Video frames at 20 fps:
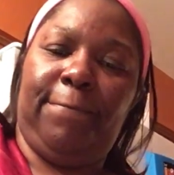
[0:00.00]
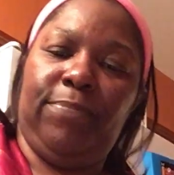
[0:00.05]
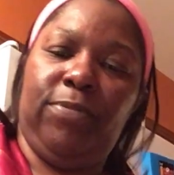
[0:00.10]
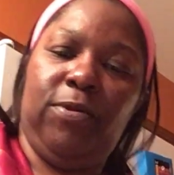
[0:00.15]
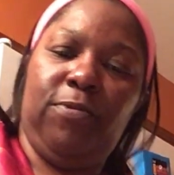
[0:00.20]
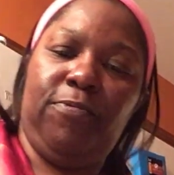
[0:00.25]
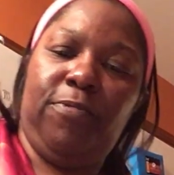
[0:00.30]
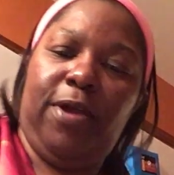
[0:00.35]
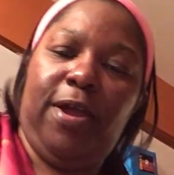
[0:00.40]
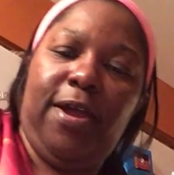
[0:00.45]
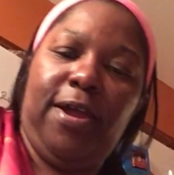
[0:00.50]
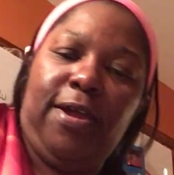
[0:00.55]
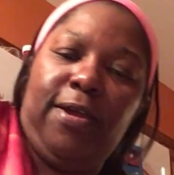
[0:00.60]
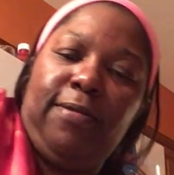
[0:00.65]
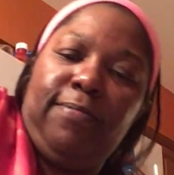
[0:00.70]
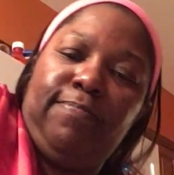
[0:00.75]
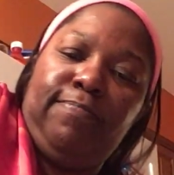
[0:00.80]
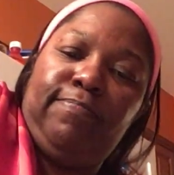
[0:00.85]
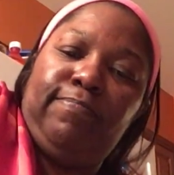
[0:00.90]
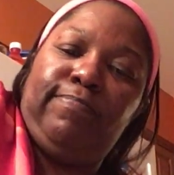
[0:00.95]
All right,
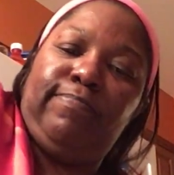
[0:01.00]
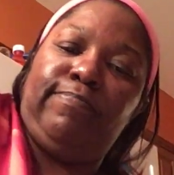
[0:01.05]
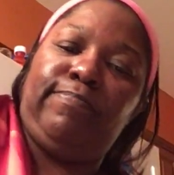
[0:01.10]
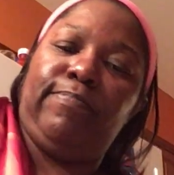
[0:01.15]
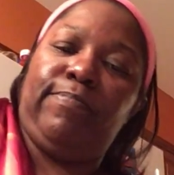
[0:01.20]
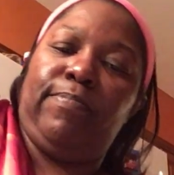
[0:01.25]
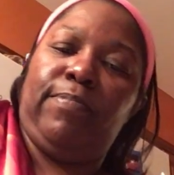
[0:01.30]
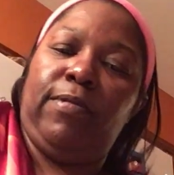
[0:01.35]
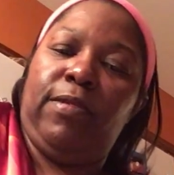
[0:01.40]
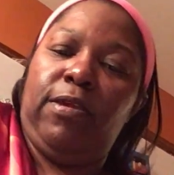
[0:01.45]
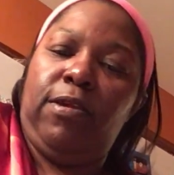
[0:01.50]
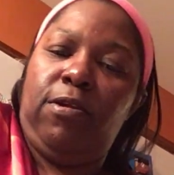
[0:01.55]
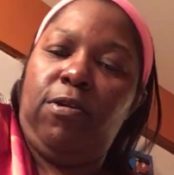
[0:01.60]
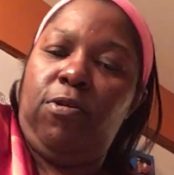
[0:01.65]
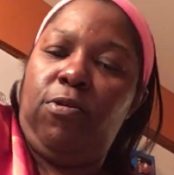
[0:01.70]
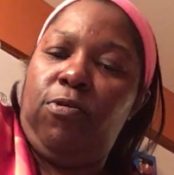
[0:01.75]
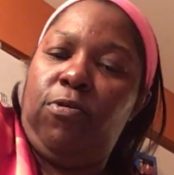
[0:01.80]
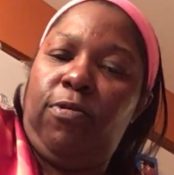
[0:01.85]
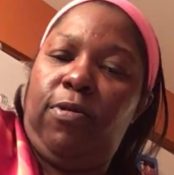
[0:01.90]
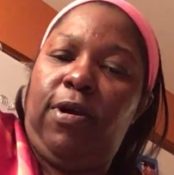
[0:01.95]

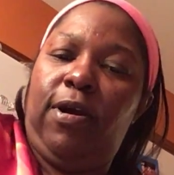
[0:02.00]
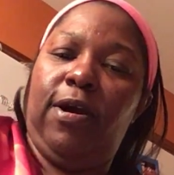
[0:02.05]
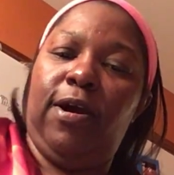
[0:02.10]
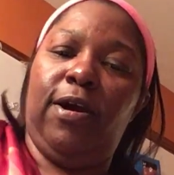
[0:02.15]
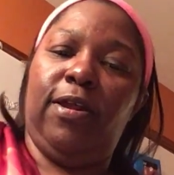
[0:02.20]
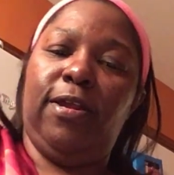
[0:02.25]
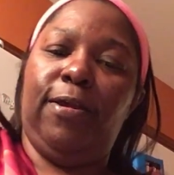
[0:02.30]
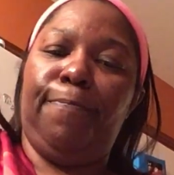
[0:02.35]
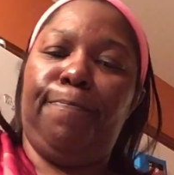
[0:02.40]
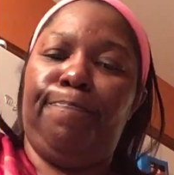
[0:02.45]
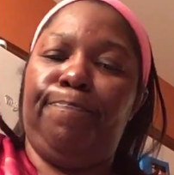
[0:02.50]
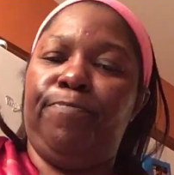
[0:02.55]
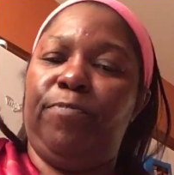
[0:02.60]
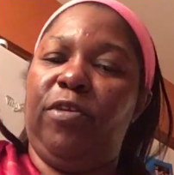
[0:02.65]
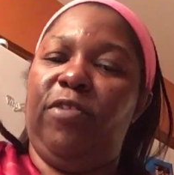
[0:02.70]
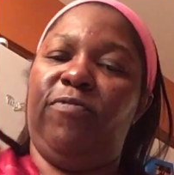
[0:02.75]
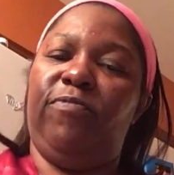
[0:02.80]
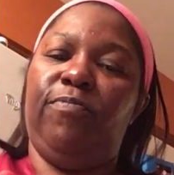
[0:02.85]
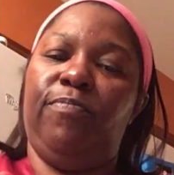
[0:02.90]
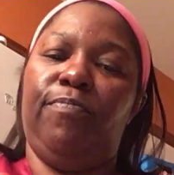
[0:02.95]
honey,
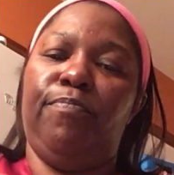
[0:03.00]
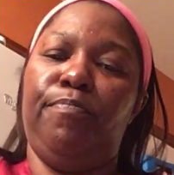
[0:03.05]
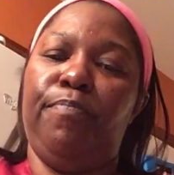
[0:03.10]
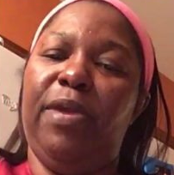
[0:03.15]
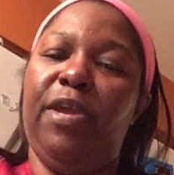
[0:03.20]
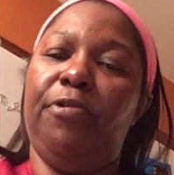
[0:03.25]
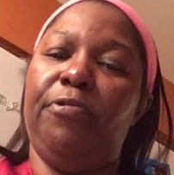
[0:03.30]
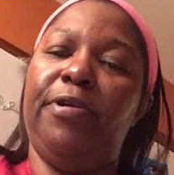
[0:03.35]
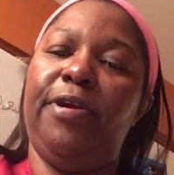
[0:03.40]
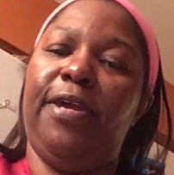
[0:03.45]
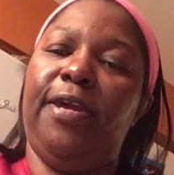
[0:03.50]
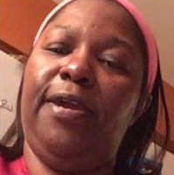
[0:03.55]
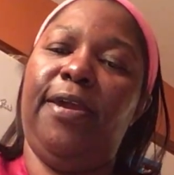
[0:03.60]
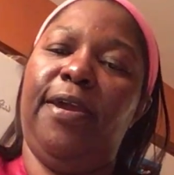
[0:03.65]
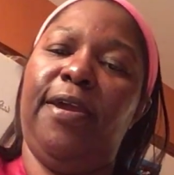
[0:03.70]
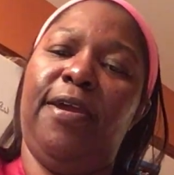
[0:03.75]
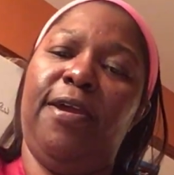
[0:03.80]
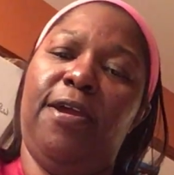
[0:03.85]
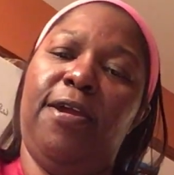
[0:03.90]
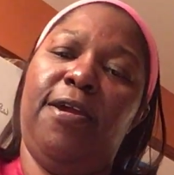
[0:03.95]
if Mary
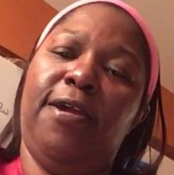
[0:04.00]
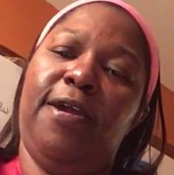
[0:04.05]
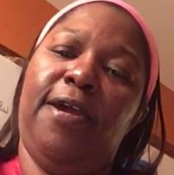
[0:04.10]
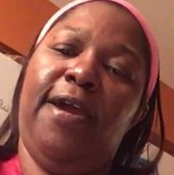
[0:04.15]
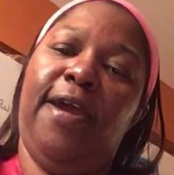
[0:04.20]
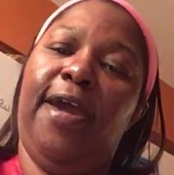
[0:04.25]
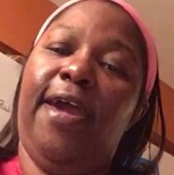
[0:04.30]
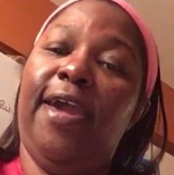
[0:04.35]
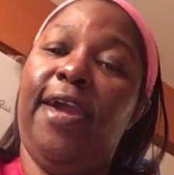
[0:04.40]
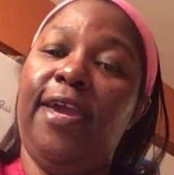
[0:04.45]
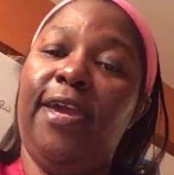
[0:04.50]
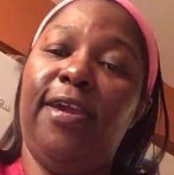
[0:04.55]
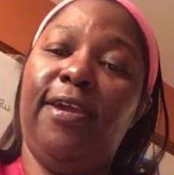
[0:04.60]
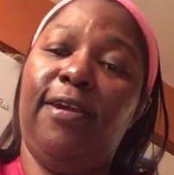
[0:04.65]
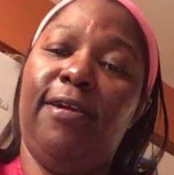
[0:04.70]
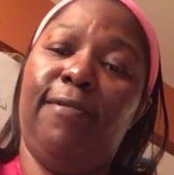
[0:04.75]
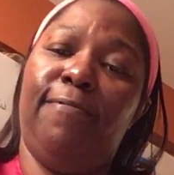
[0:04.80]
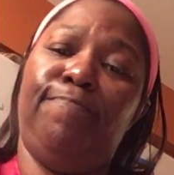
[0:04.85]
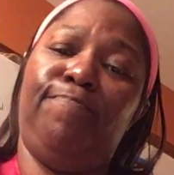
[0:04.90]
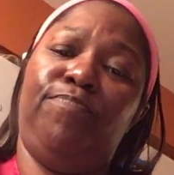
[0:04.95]
A.
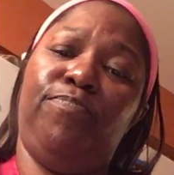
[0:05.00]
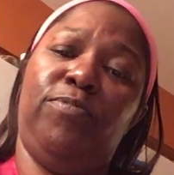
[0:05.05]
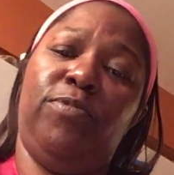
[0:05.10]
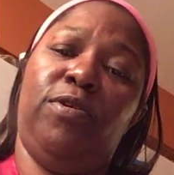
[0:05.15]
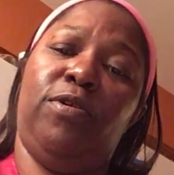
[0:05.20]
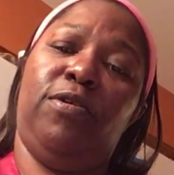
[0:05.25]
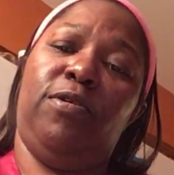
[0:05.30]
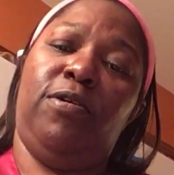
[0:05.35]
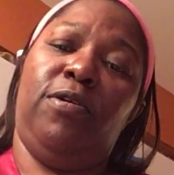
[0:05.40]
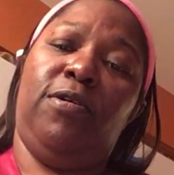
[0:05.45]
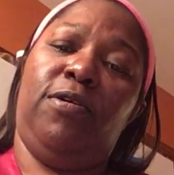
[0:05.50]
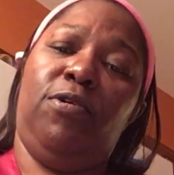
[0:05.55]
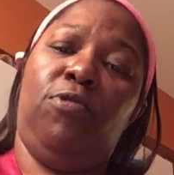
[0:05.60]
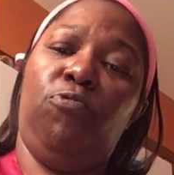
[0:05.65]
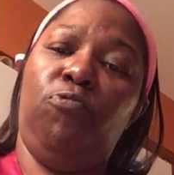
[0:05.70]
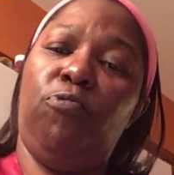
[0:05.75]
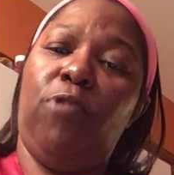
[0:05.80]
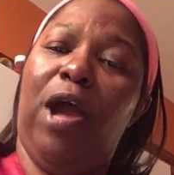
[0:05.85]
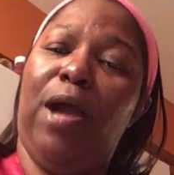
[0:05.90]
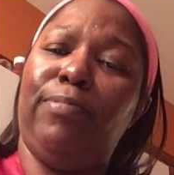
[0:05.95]

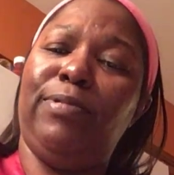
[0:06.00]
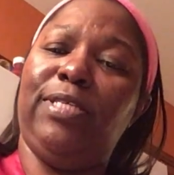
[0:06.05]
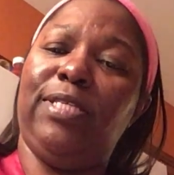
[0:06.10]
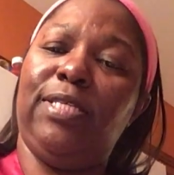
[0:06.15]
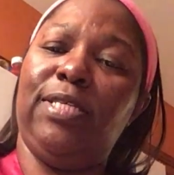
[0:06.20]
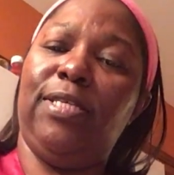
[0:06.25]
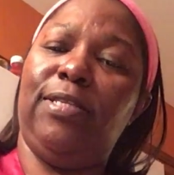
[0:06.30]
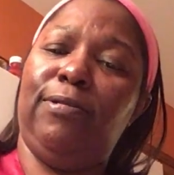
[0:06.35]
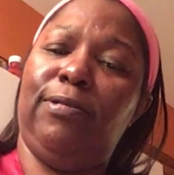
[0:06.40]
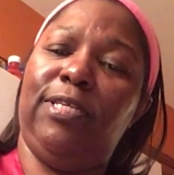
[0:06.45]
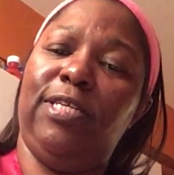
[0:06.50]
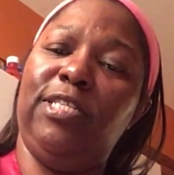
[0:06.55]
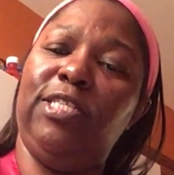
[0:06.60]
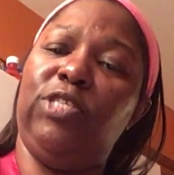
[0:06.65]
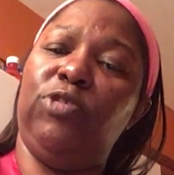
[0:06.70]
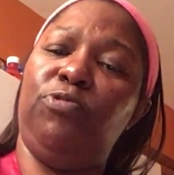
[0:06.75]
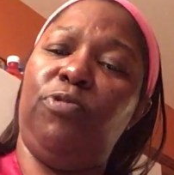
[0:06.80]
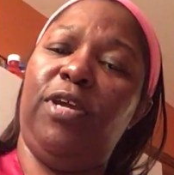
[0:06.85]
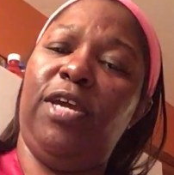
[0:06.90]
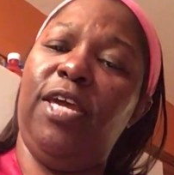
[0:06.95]
Robinson didn't
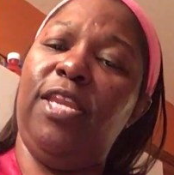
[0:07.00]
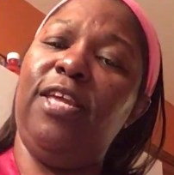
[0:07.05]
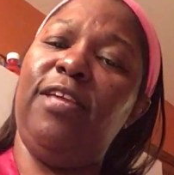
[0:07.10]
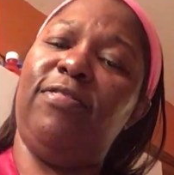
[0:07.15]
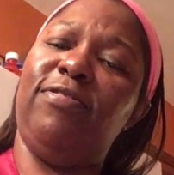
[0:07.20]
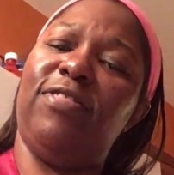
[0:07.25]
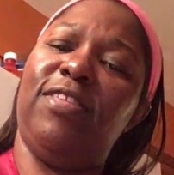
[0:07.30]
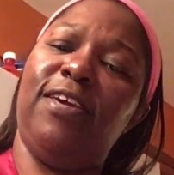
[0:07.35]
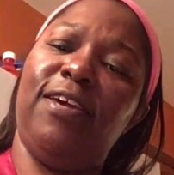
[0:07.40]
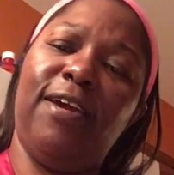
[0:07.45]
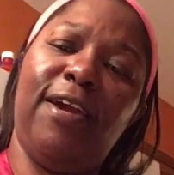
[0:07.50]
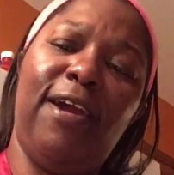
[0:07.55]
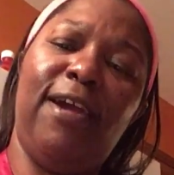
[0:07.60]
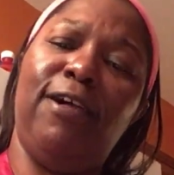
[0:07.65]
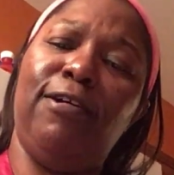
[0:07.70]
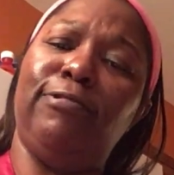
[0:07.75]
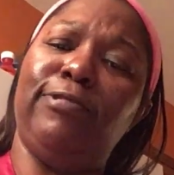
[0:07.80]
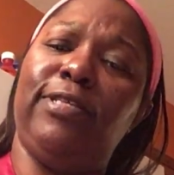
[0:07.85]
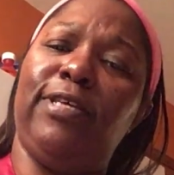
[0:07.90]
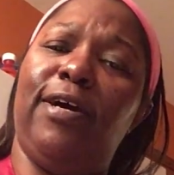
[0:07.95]
do anything
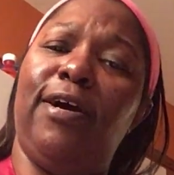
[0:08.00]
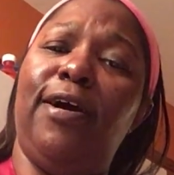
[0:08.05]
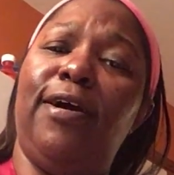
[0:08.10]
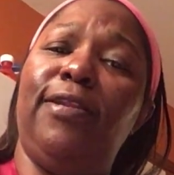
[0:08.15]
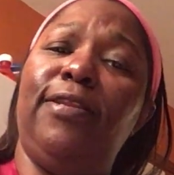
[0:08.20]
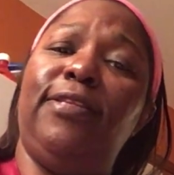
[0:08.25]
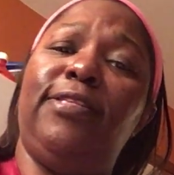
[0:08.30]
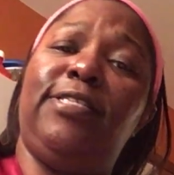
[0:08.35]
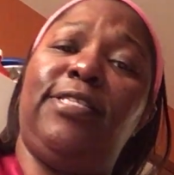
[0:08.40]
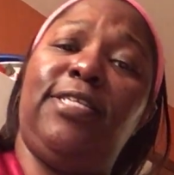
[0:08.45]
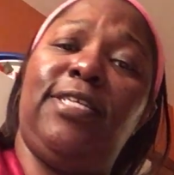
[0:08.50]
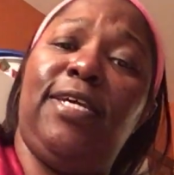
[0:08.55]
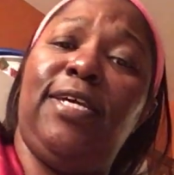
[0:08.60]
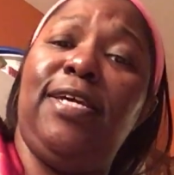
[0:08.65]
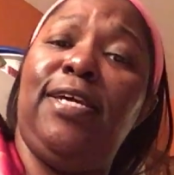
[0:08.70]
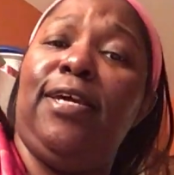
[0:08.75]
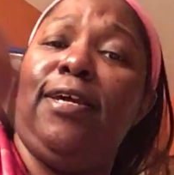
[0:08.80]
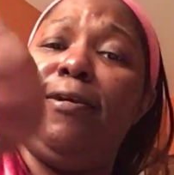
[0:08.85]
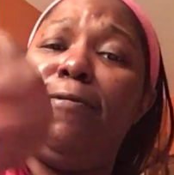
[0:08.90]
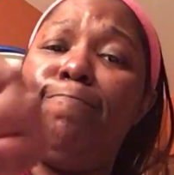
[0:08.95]
else,
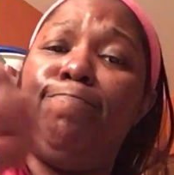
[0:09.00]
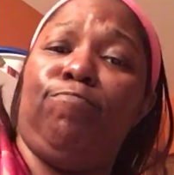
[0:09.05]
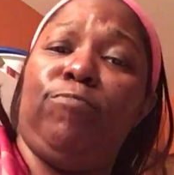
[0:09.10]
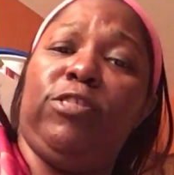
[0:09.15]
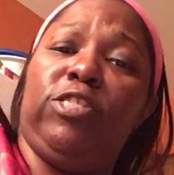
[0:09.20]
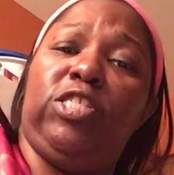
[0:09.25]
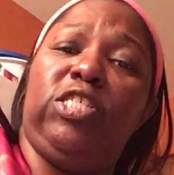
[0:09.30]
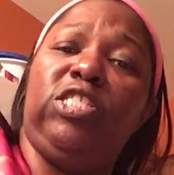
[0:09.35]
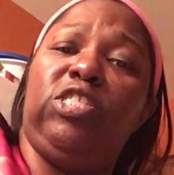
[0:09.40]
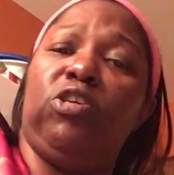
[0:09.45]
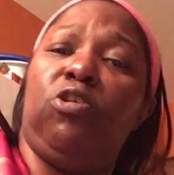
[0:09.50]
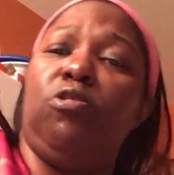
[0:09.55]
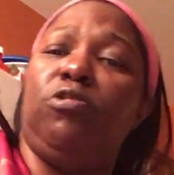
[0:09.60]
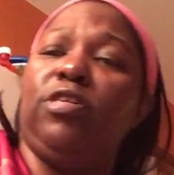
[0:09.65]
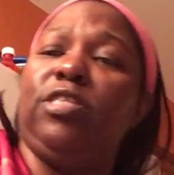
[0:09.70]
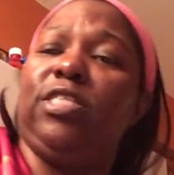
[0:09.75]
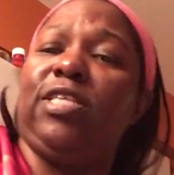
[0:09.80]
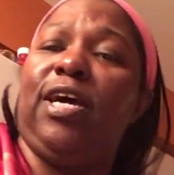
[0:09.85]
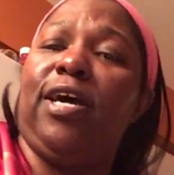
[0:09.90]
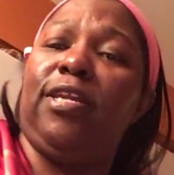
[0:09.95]
hunty, she taught
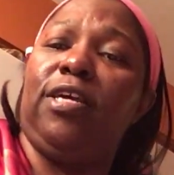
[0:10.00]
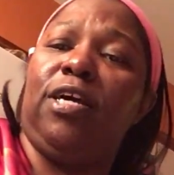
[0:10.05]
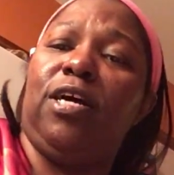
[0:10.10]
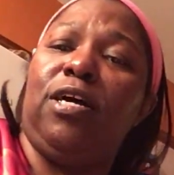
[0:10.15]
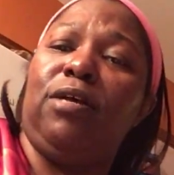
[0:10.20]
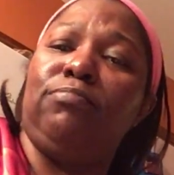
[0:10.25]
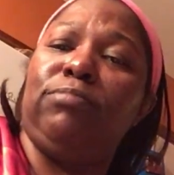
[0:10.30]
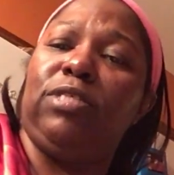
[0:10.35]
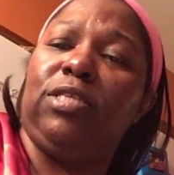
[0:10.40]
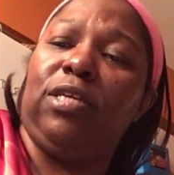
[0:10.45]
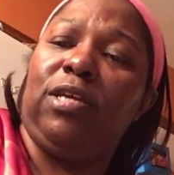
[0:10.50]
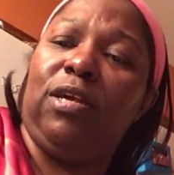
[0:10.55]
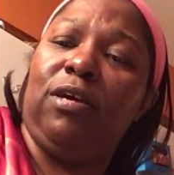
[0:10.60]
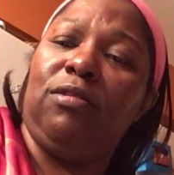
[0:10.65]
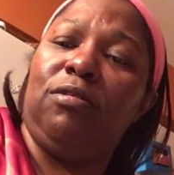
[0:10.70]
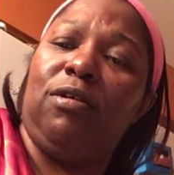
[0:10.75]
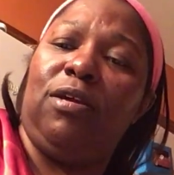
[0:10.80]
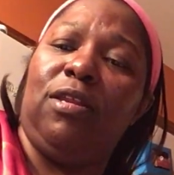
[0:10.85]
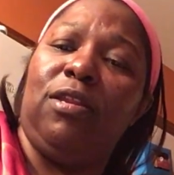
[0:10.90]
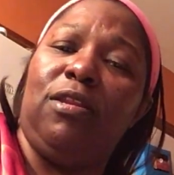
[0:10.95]
us how to come
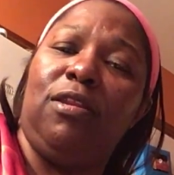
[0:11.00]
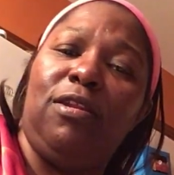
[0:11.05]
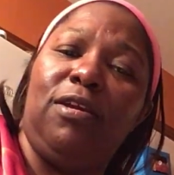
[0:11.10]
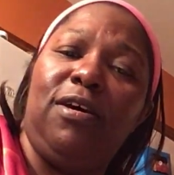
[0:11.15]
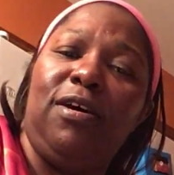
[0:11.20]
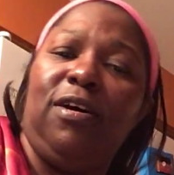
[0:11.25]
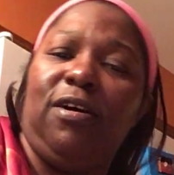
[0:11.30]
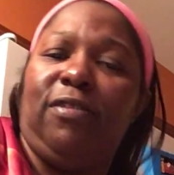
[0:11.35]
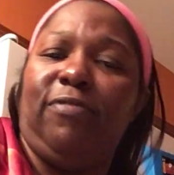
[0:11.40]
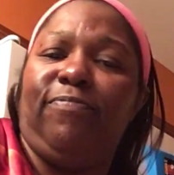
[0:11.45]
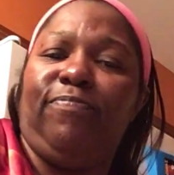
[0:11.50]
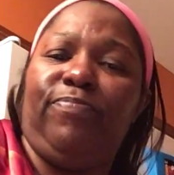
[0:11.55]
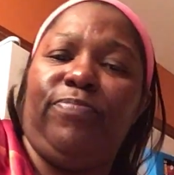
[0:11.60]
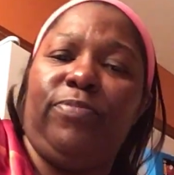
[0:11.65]
together in love.